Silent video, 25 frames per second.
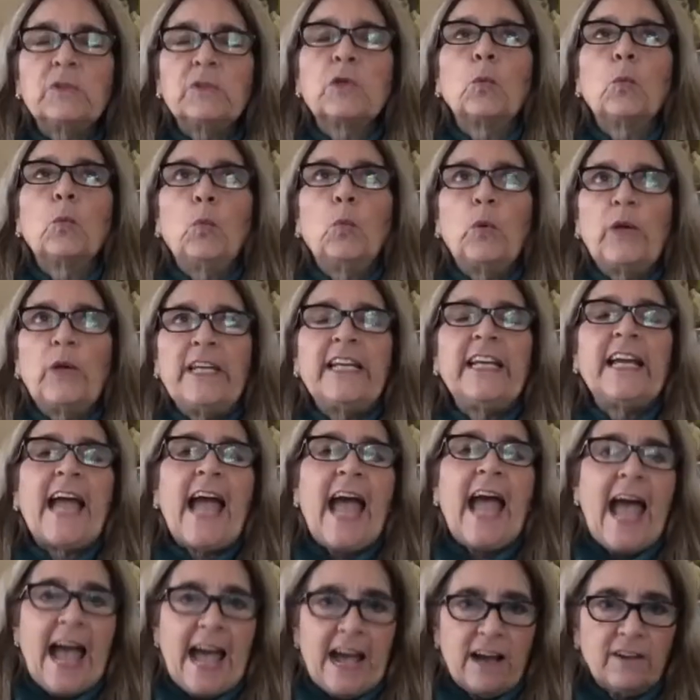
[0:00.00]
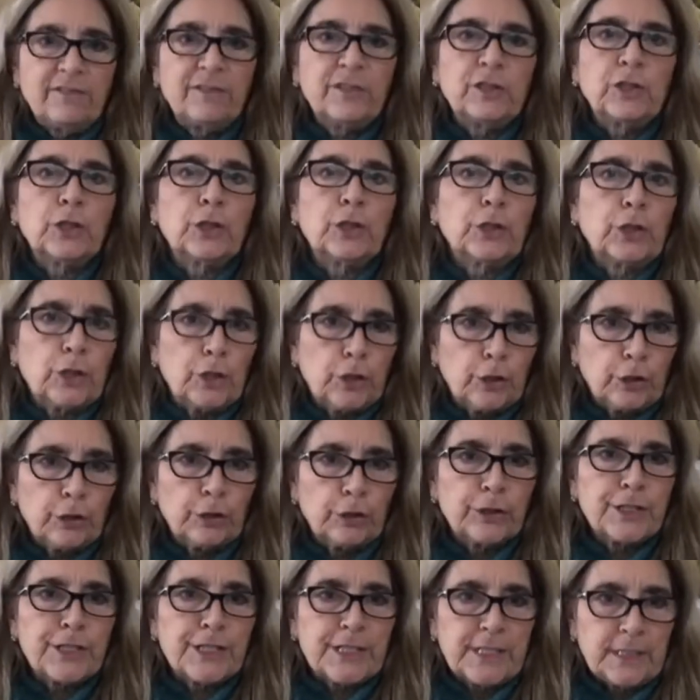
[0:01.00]
week after her
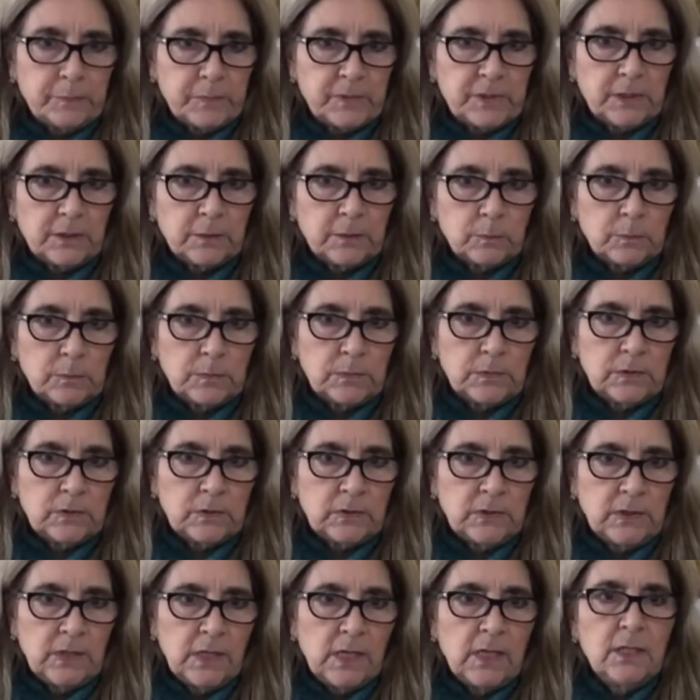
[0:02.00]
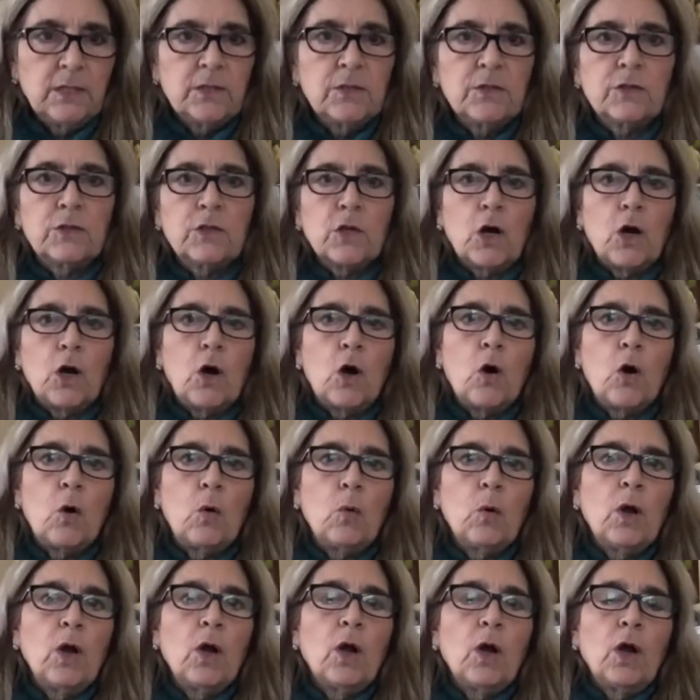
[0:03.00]
symptoms.
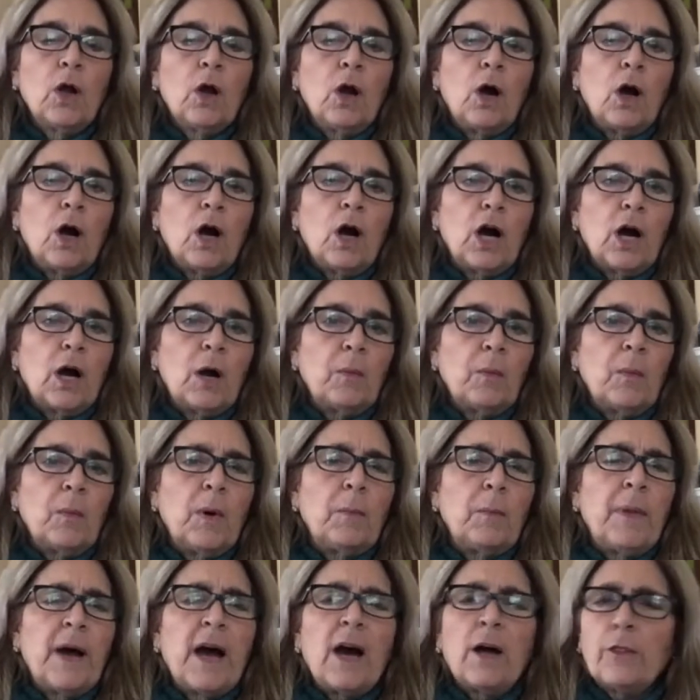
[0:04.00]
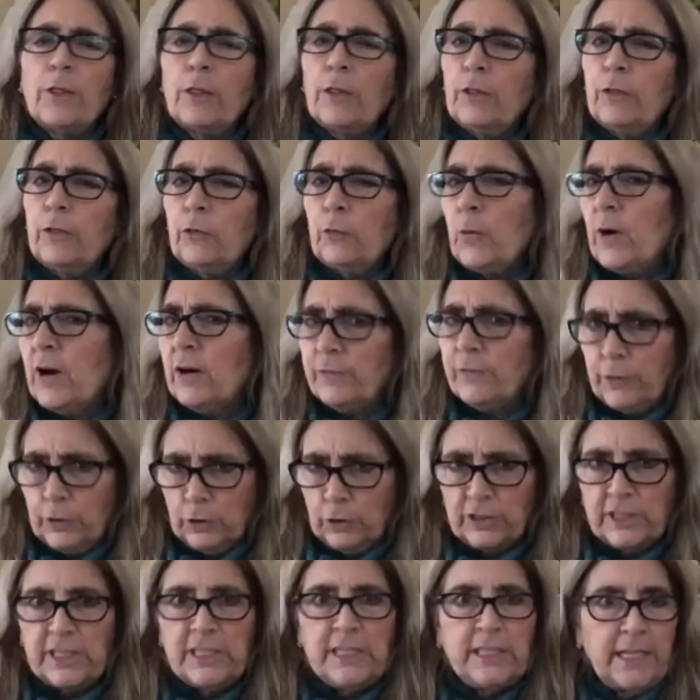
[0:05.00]
So about 12,
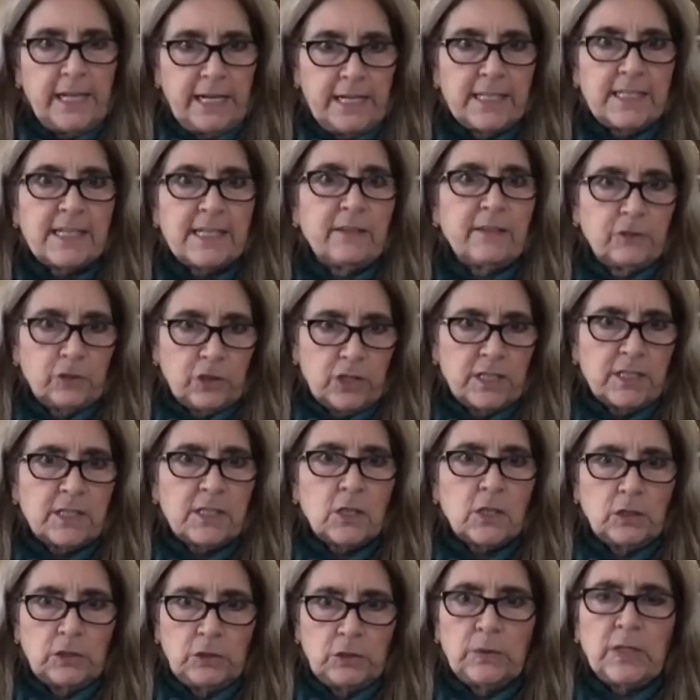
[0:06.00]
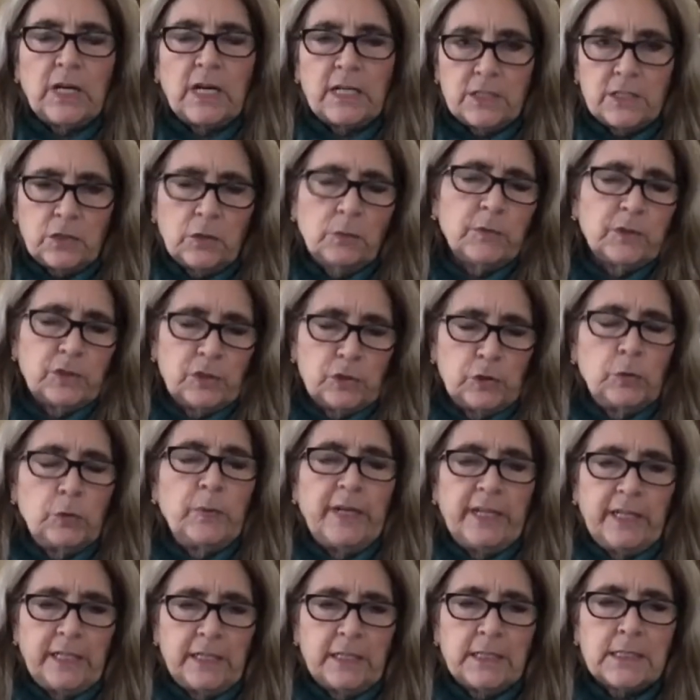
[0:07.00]
13 days after I saw you guys, almost 2
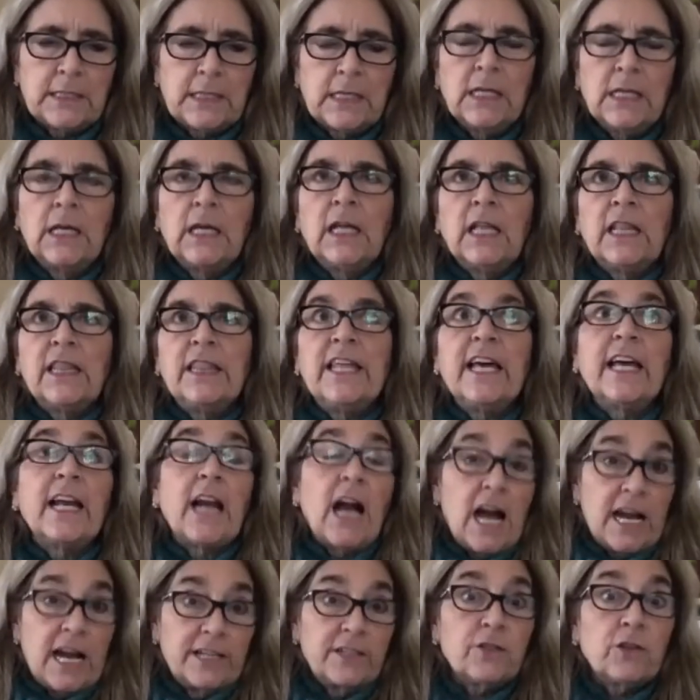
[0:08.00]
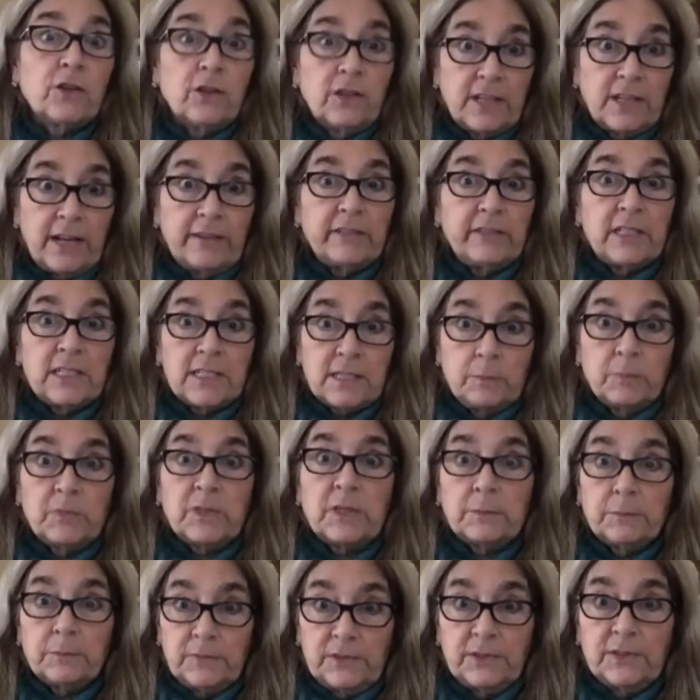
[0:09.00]
weeks, that I started having
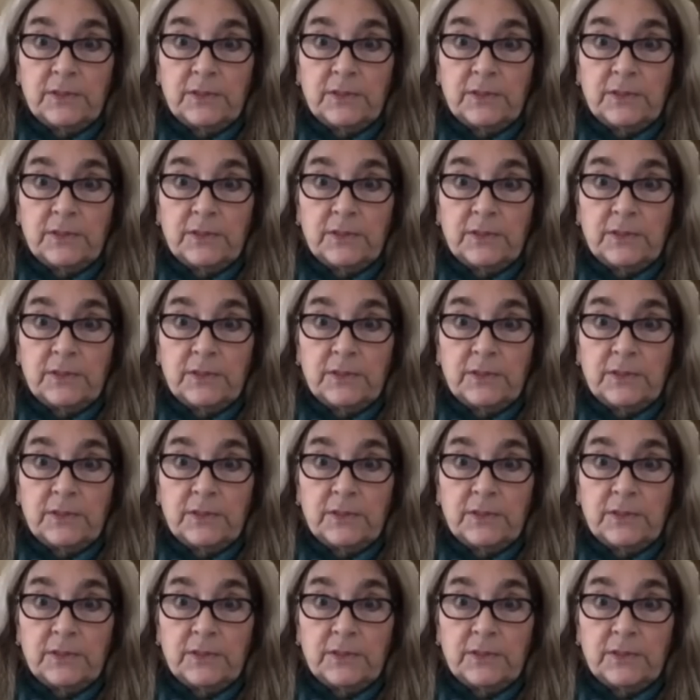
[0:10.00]
symptoms.